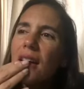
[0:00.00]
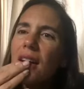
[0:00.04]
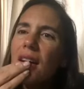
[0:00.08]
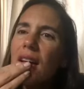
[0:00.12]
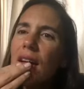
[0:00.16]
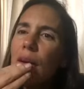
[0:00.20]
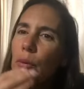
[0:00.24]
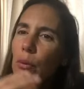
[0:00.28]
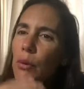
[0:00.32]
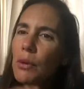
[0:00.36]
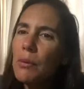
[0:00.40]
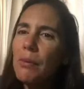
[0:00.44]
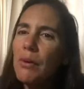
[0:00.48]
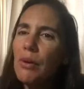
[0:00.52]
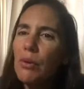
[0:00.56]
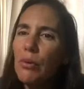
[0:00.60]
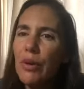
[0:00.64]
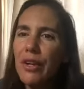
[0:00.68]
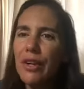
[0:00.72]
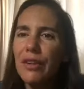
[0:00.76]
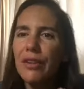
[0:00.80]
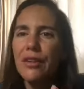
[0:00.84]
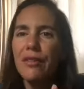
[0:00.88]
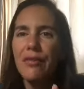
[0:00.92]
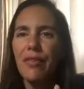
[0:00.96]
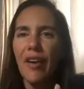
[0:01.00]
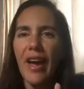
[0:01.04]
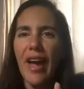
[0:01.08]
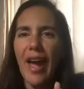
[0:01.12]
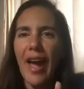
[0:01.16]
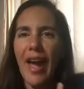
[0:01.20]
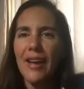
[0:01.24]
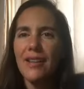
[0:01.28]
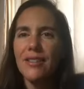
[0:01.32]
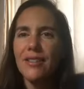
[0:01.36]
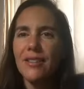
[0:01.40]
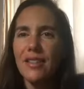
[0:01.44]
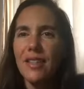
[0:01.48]
it would be weird if I
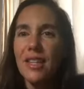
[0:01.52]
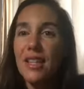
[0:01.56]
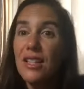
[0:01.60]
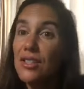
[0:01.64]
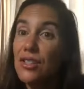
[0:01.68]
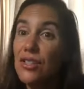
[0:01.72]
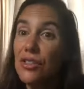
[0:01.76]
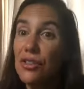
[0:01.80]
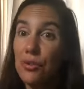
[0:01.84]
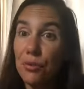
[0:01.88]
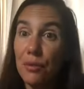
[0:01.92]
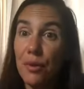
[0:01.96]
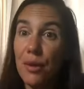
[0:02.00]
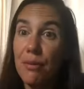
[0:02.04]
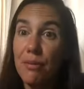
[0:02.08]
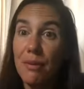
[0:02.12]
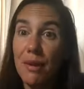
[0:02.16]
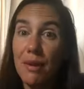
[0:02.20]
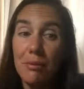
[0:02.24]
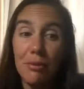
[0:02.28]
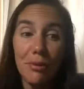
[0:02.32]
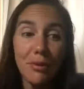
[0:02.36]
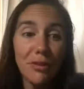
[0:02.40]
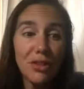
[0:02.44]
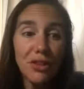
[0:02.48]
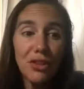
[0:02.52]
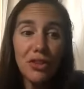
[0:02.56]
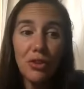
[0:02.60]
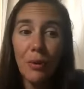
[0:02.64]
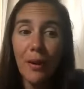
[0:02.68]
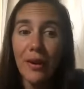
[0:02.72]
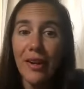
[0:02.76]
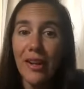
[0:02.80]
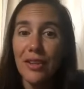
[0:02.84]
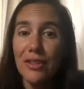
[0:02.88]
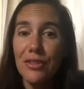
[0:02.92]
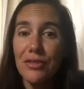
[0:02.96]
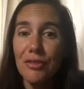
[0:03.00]
asked these three people to
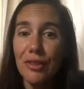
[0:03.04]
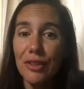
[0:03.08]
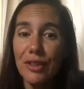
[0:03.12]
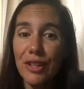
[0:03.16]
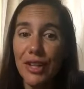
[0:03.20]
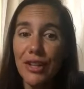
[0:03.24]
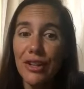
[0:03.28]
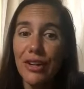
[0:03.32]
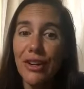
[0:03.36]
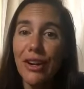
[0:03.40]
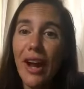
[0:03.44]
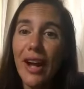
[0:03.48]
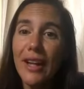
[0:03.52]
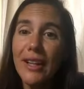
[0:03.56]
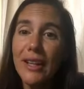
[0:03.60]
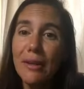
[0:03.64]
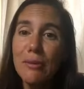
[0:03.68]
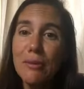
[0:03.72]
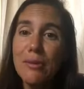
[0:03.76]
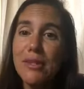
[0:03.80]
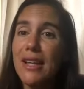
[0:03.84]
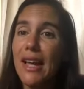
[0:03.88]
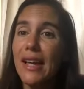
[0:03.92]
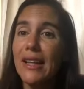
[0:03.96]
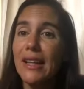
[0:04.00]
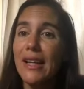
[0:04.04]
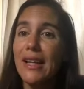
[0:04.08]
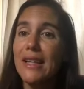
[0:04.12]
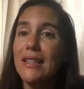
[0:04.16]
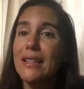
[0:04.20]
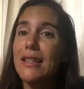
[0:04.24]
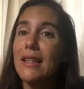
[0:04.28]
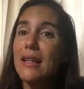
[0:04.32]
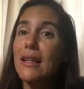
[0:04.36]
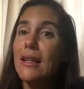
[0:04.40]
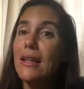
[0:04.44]
join us for dinner? And he was like this.